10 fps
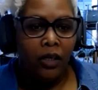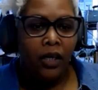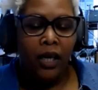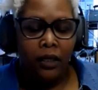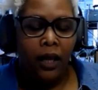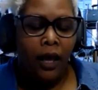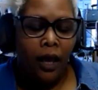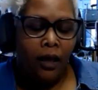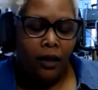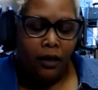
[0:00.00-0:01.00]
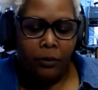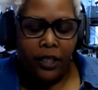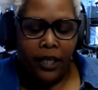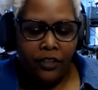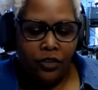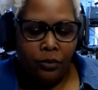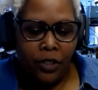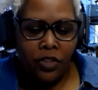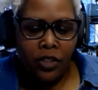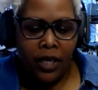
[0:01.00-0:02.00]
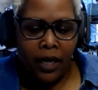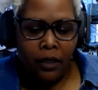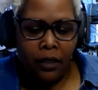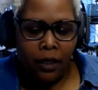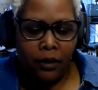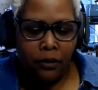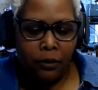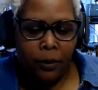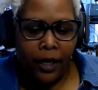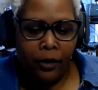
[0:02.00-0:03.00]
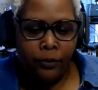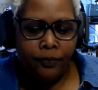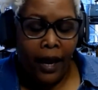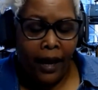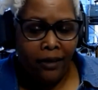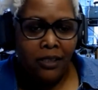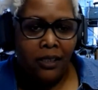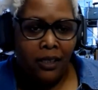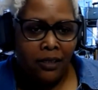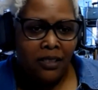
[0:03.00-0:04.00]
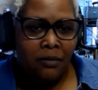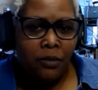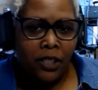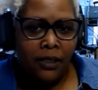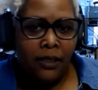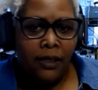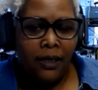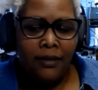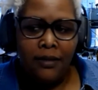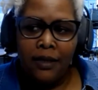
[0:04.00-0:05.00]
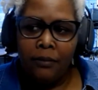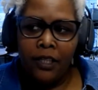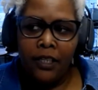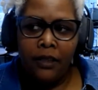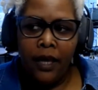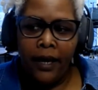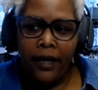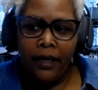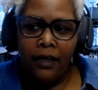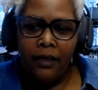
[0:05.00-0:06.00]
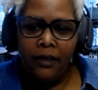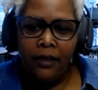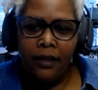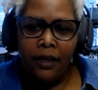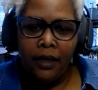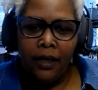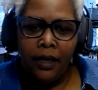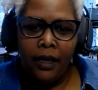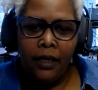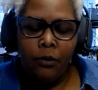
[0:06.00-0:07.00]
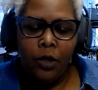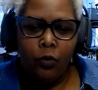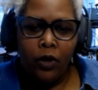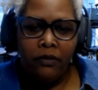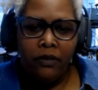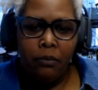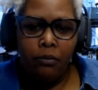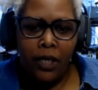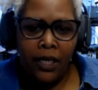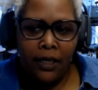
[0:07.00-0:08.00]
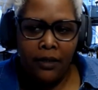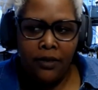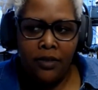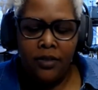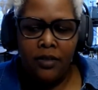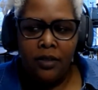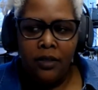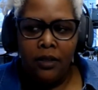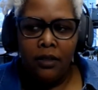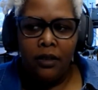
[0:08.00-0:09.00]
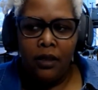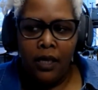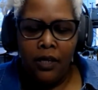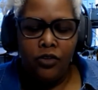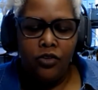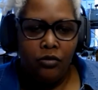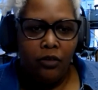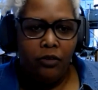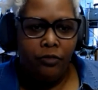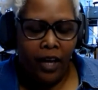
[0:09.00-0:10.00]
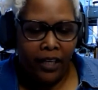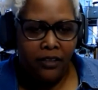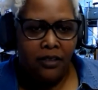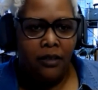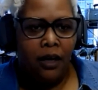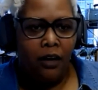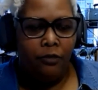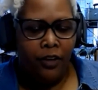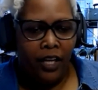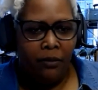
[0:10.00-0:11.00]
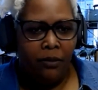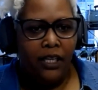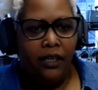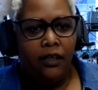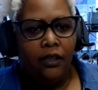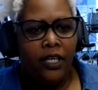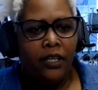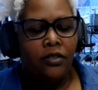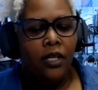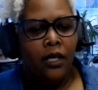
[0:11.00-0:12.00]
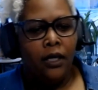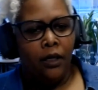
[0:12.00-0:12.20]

Yeah. And I'm glad you mentioned that, like about housing instability is something that it can be one of the biggest things to affect a family because